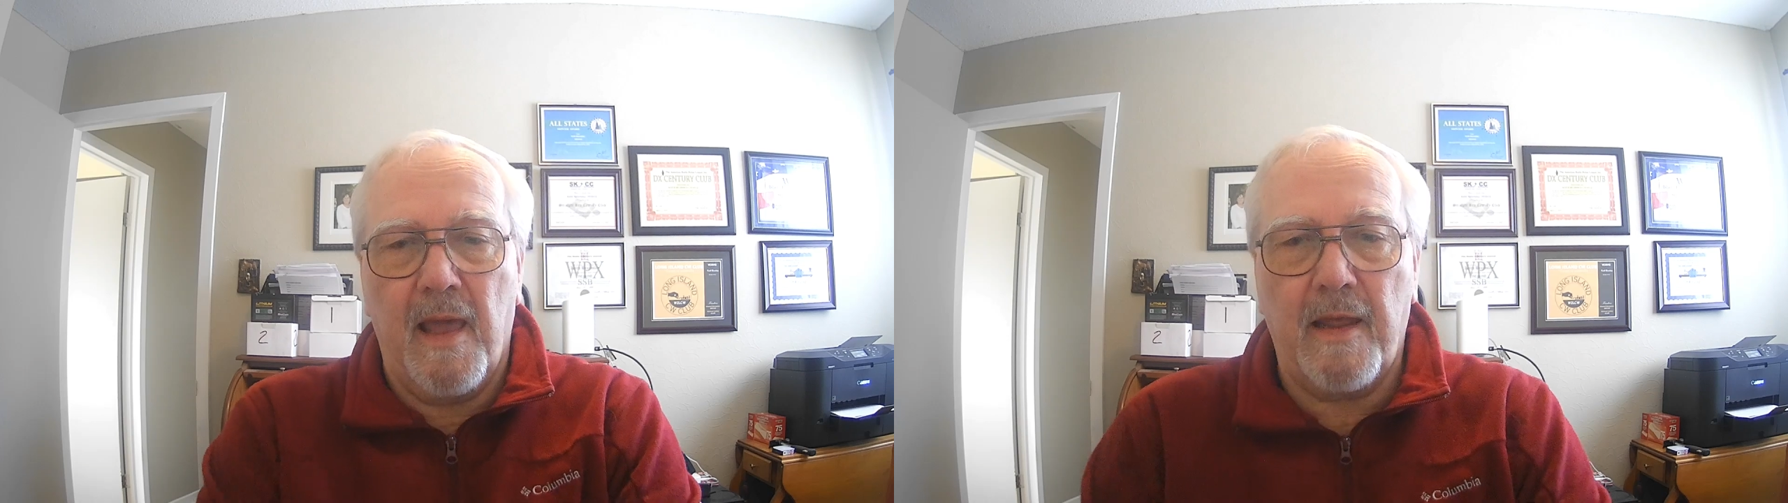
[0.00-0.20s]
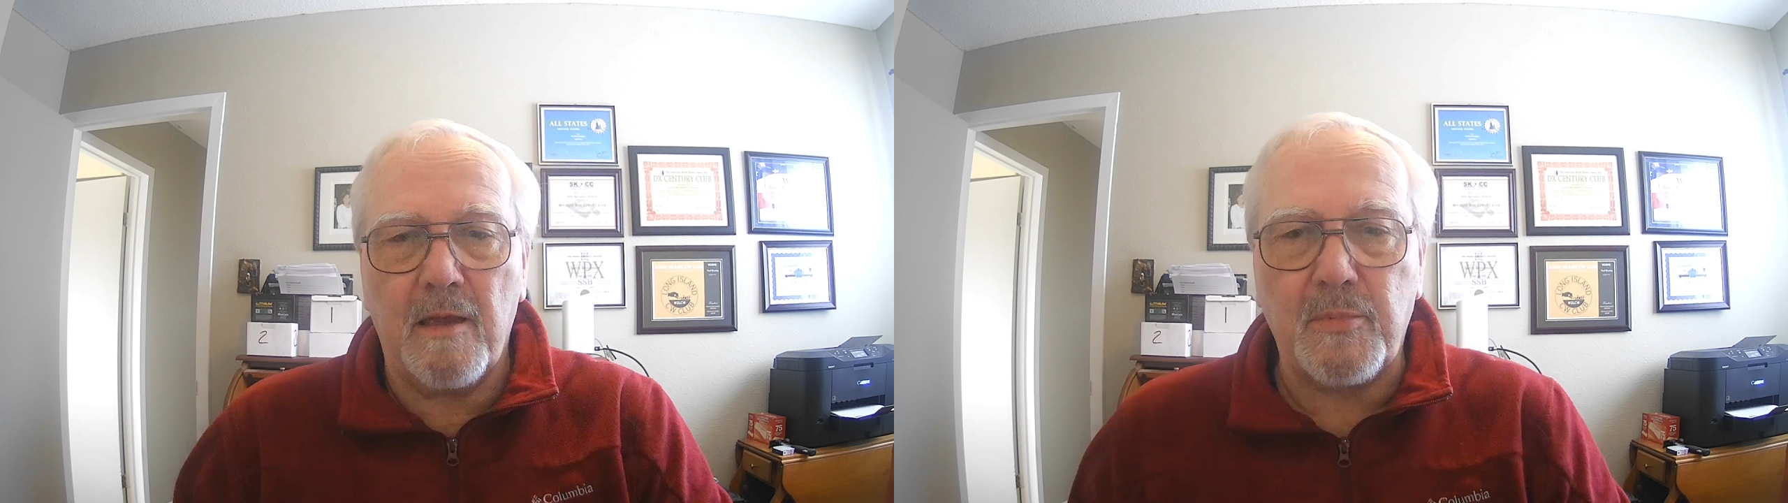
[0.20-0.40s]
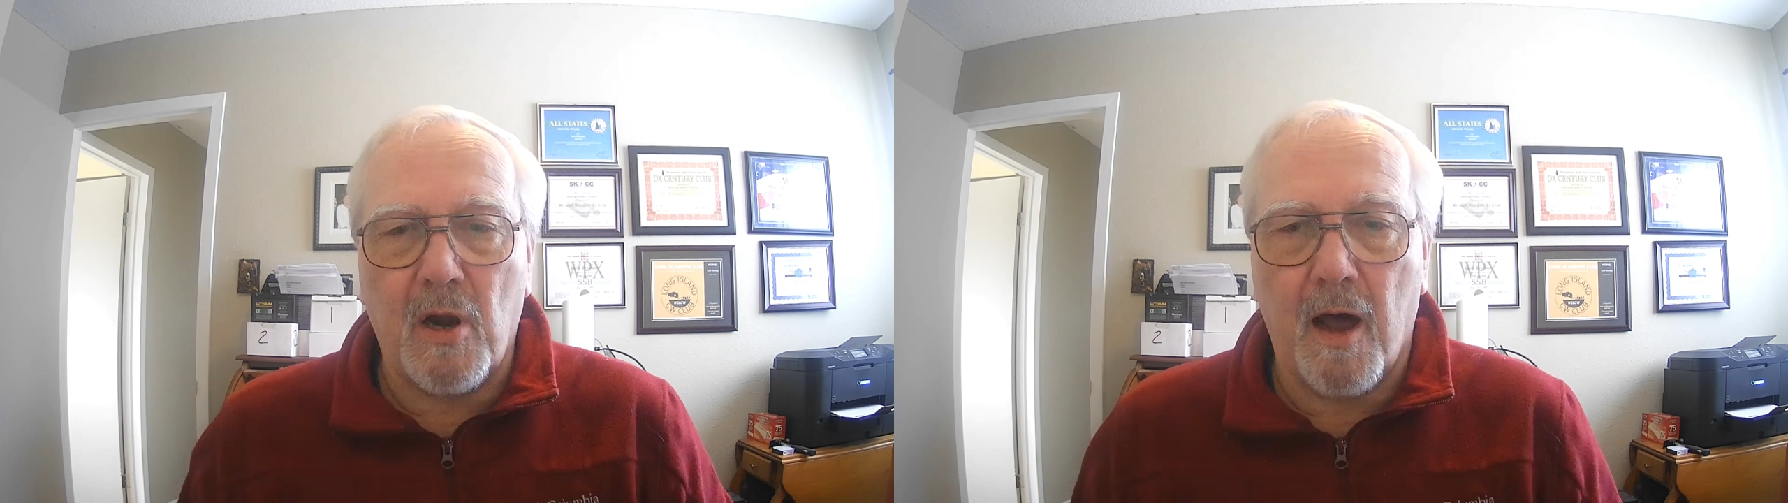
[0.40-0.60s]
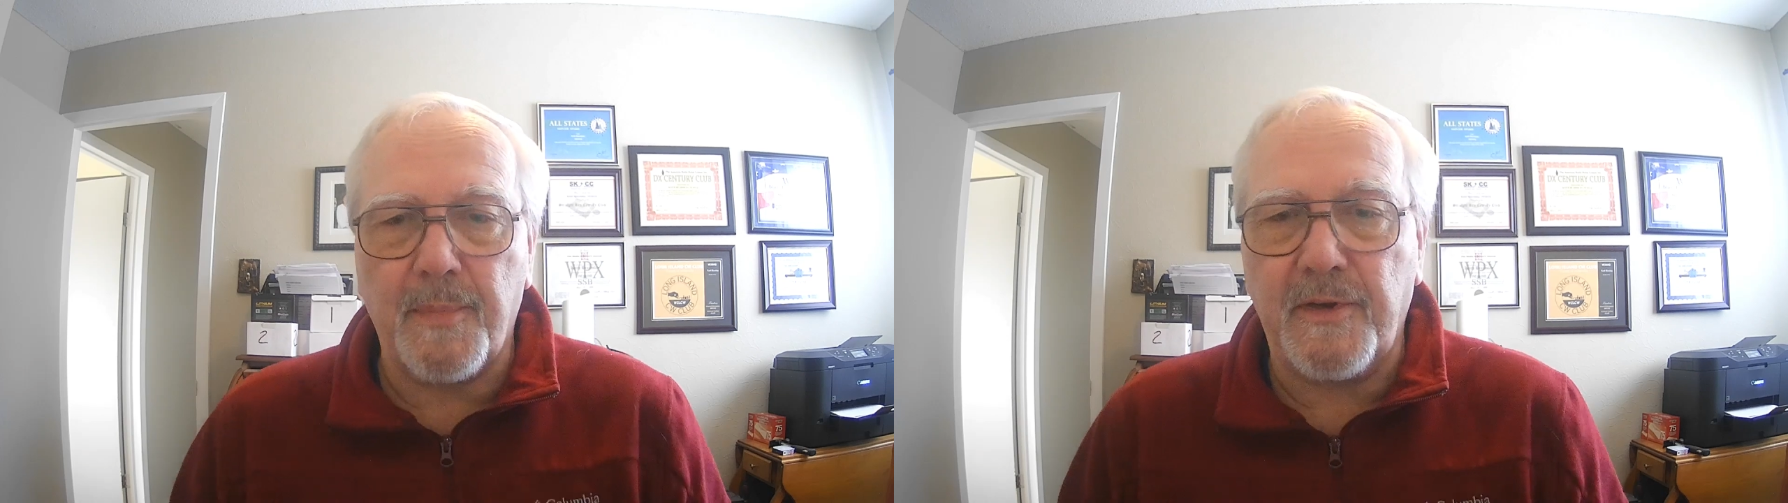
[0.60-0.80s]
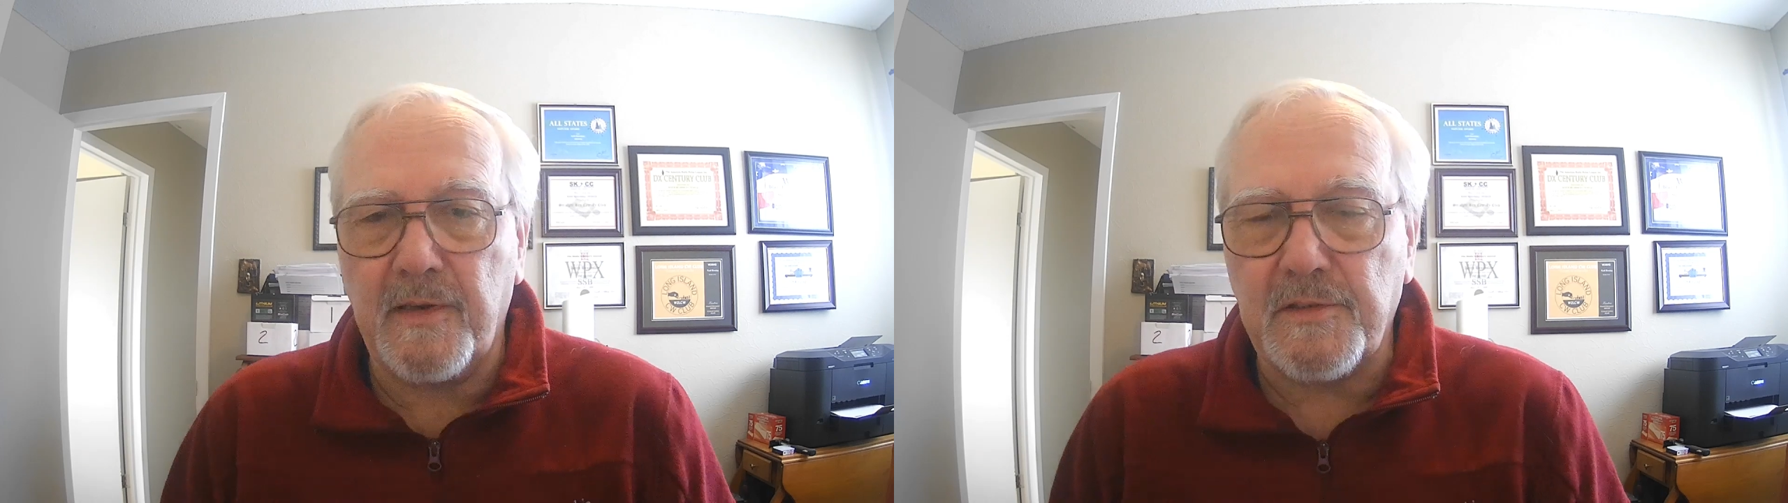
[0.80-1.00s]
and I'm
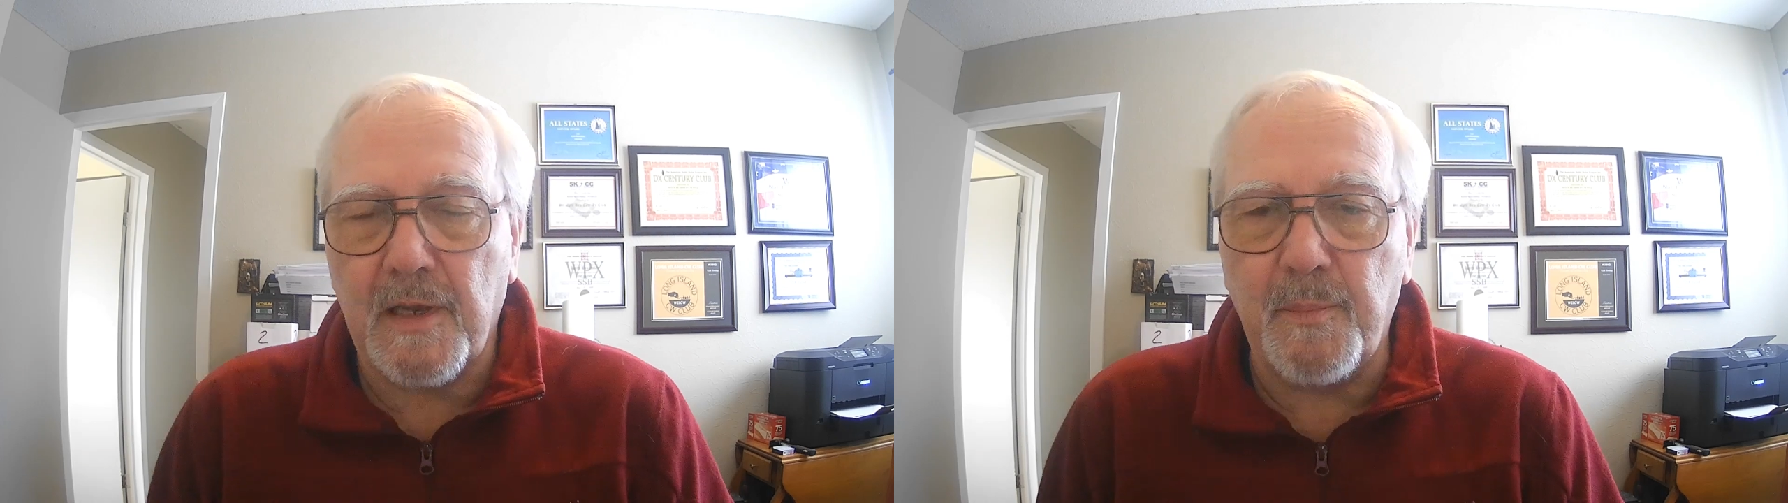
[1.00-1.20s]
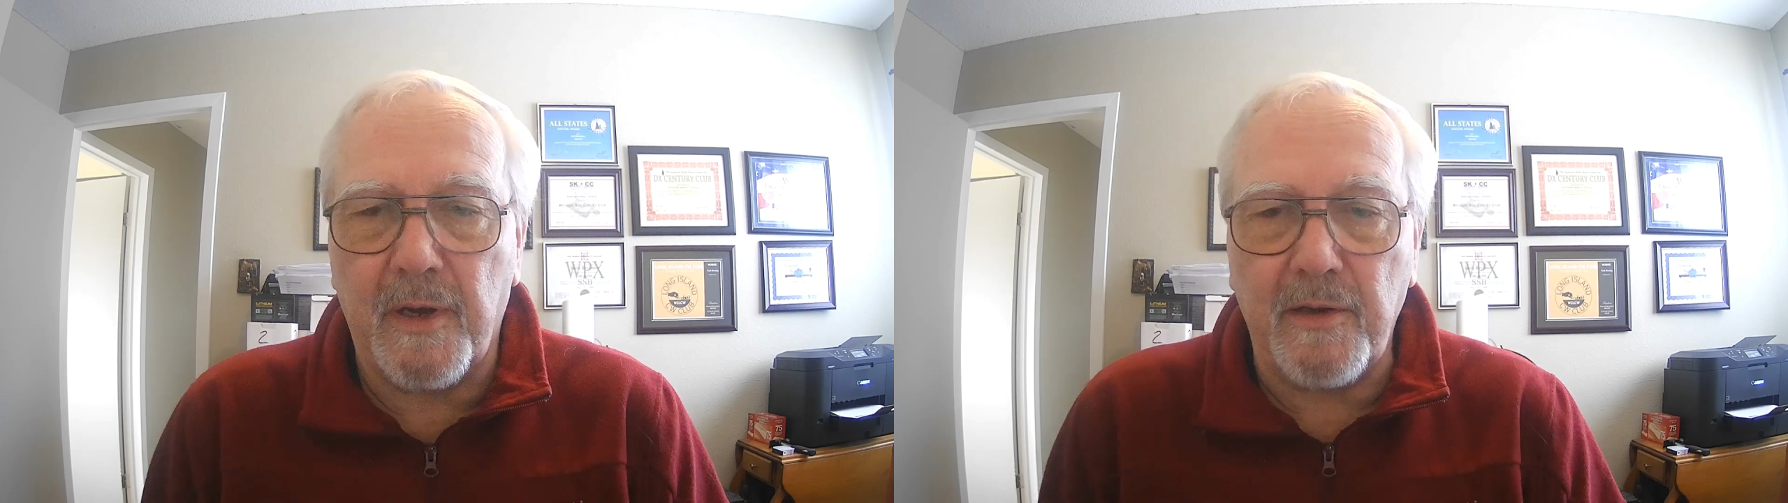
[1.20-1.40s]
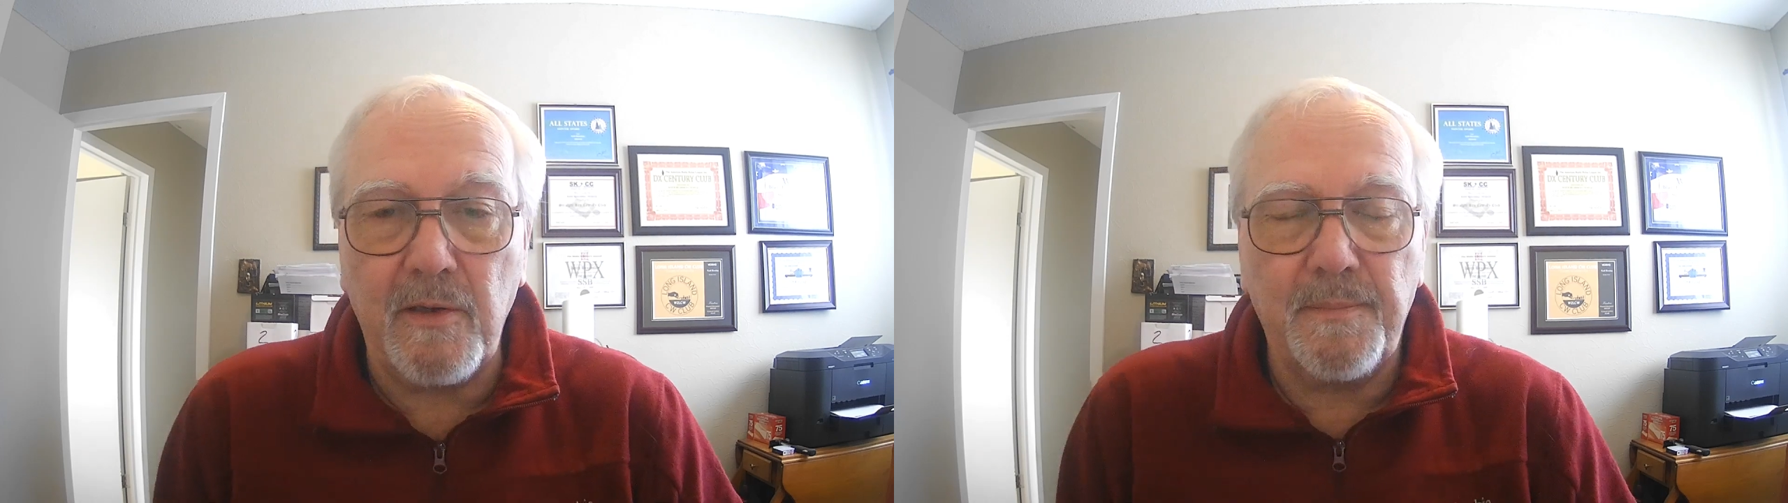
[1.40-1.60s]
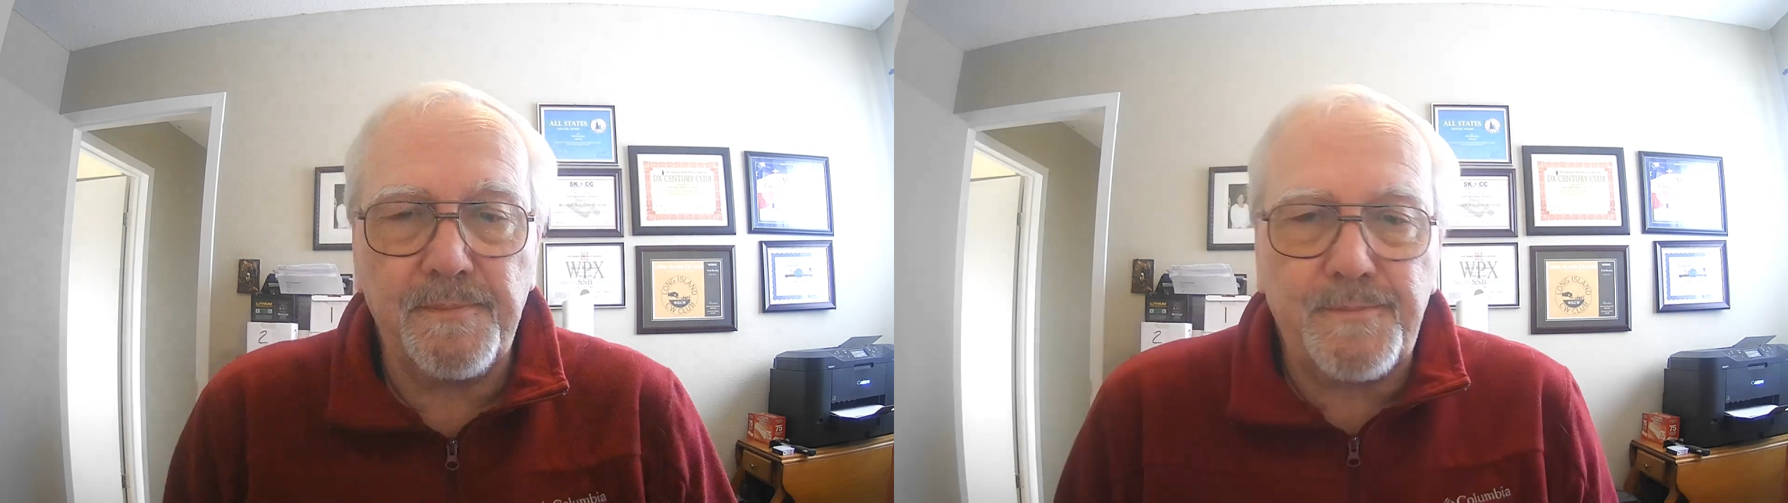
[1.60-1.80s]
copying somebody,